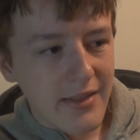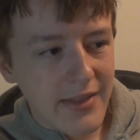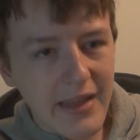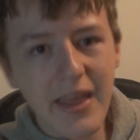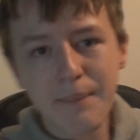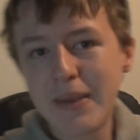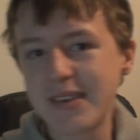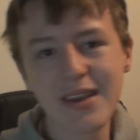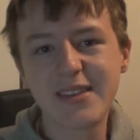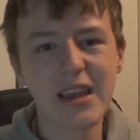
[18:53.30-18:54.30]
they're
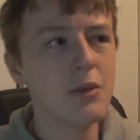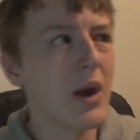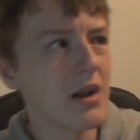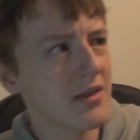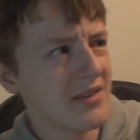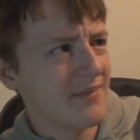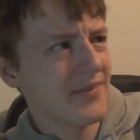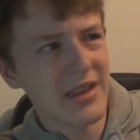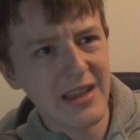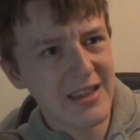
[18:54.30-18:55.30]
basically saying, well,
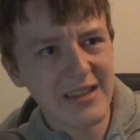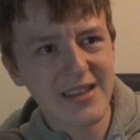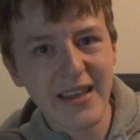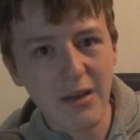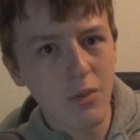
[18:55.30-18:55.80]
it's like,